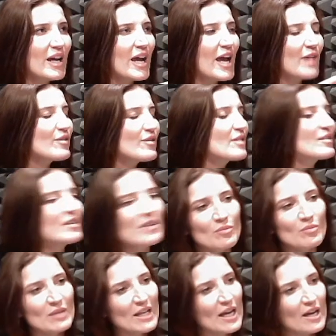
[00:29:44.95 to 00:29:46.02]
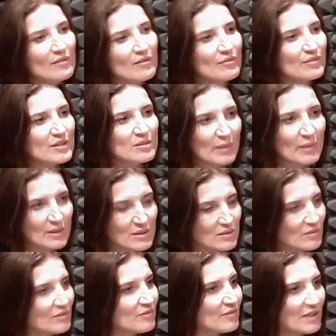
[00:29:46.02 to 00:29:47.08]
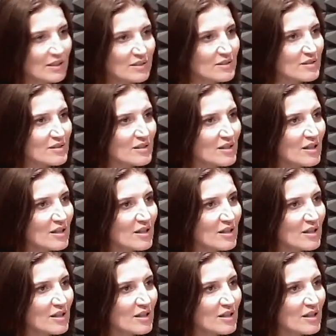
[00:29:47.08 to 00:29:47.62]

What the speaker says: everything that we have is based on fears.